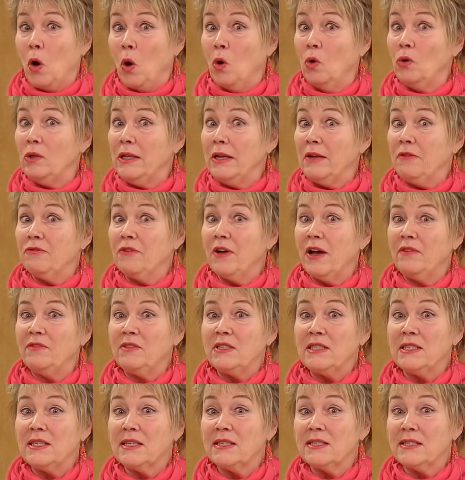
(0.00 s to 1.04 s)
only 5 to
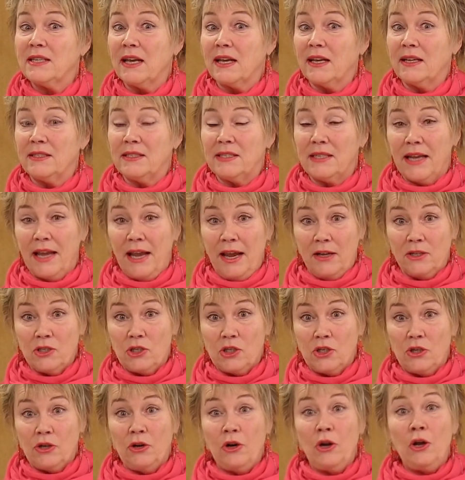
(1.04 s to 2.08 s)
6 seconds to
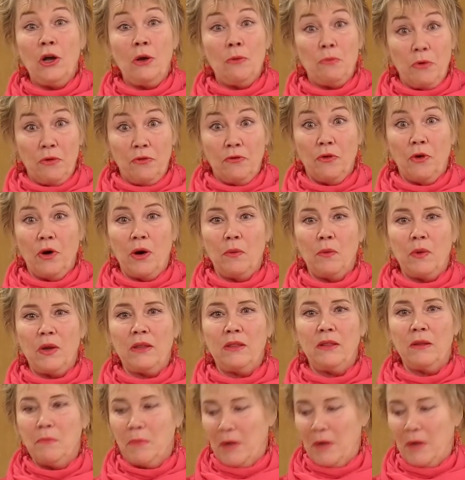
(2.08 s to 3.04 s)
answer before I ring the